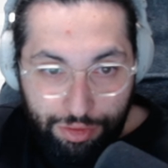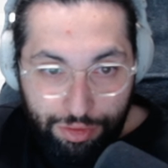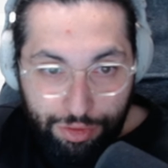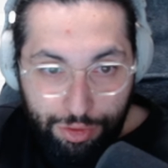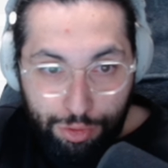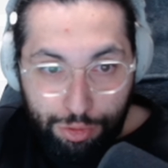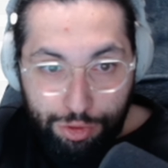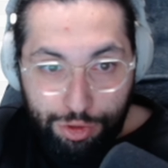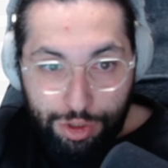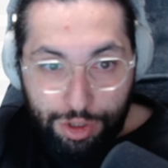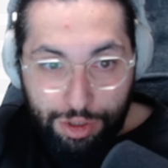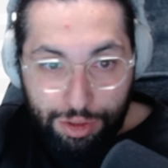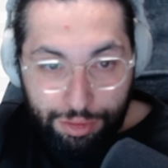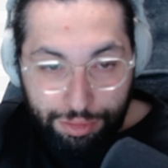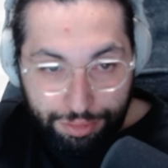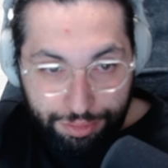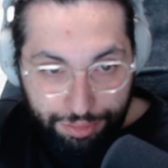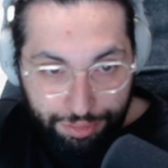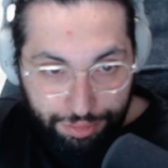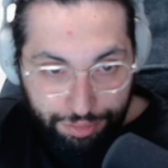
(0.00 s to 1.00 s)
future
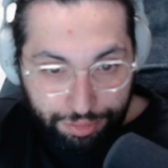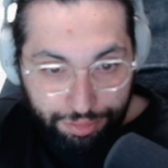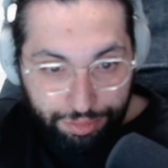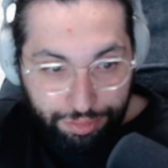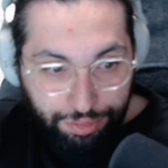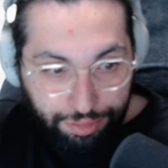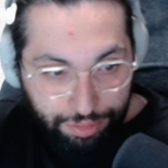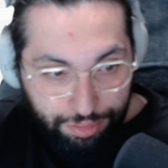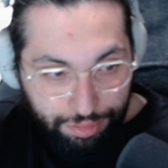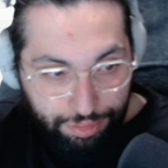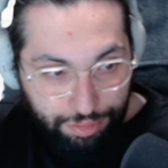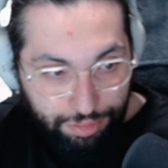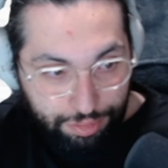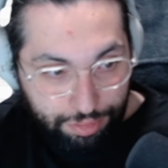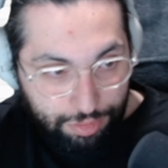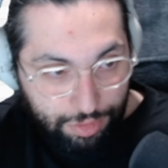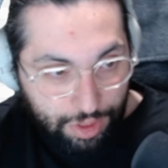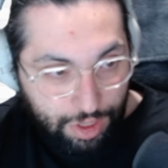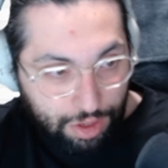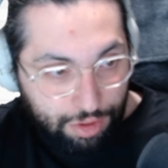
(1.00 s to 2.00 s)

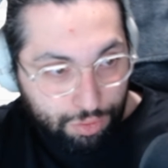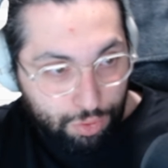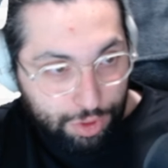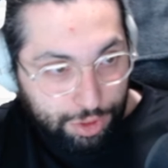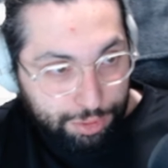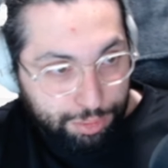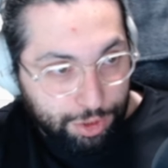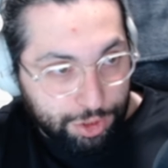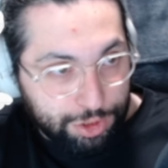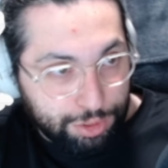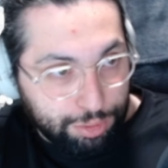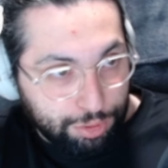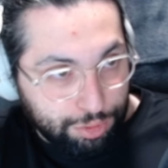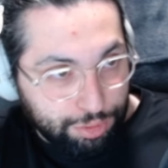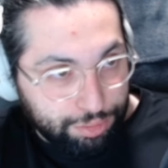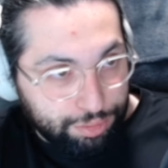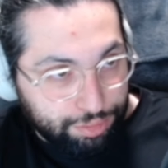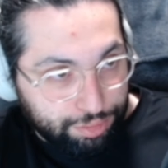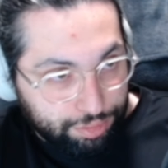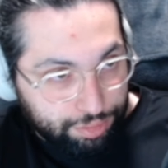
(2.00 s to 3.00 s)
of what is possible
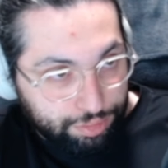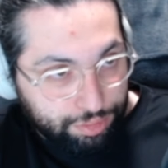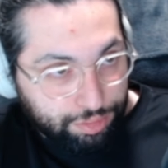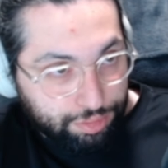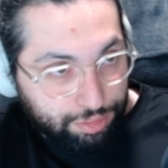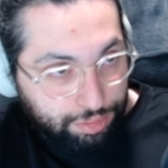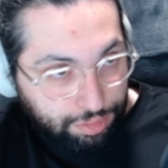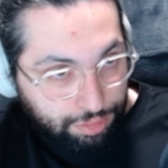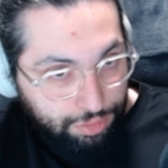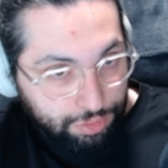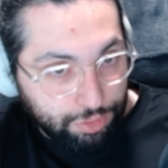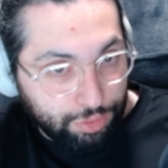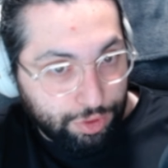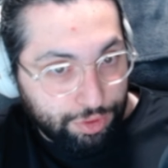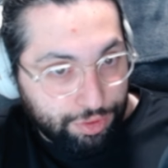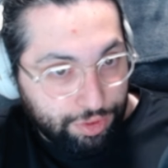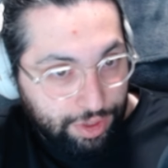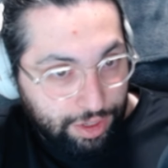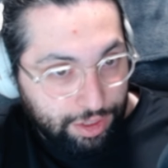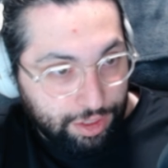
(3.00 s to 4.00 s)

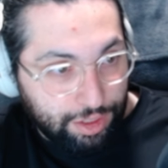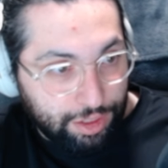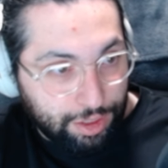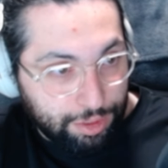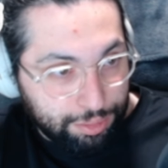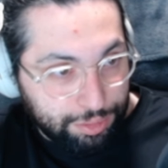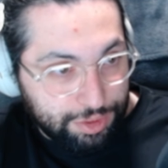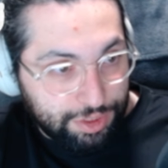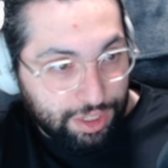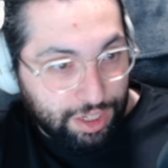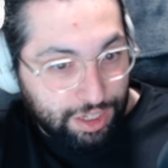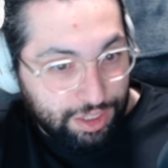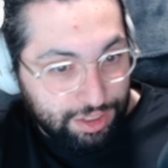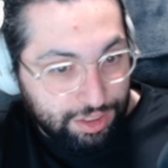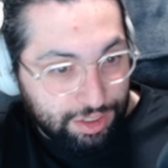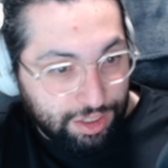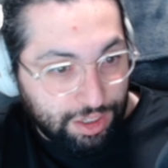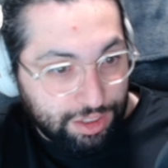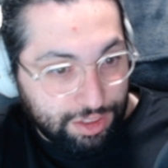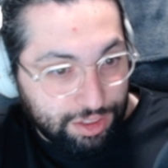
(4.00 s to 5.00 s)
with LLMs and
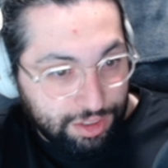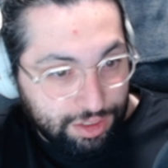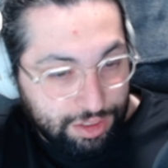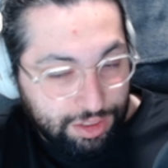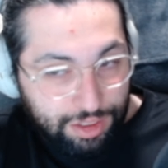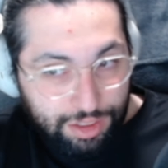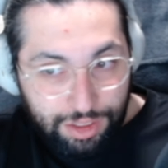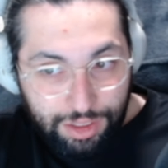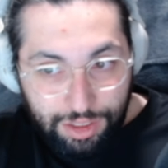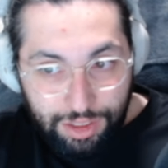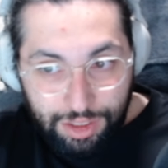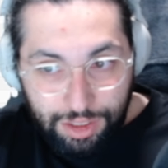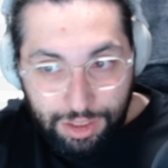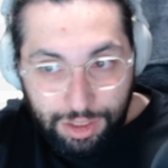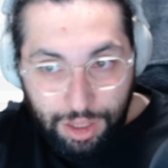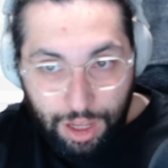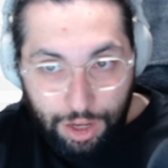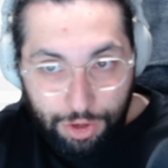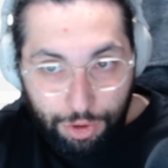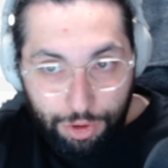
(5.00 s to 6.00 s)
data.
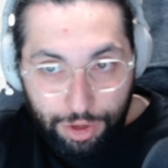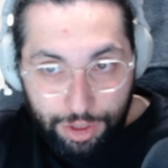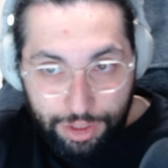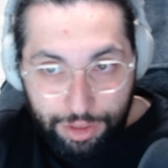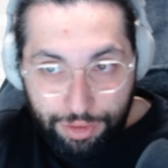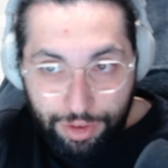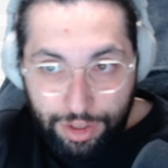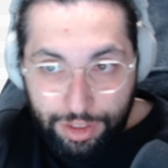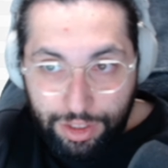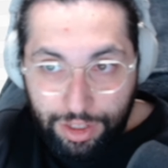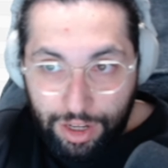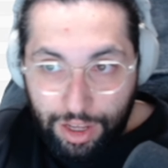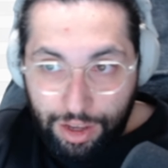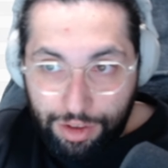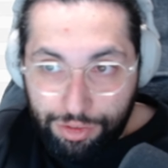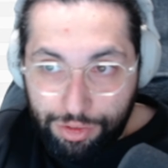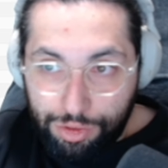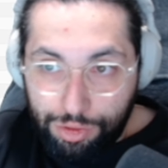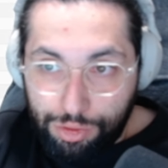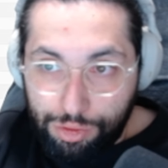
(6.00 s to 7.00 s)
I don't like the fact that I
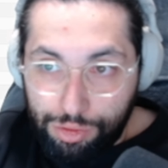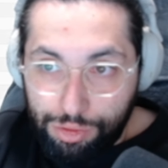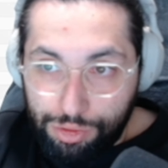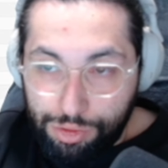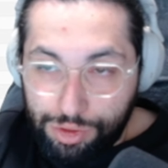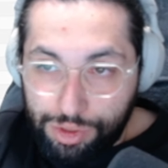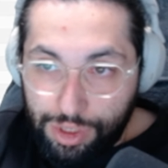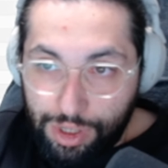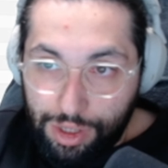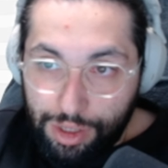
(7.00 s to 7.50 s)
have to use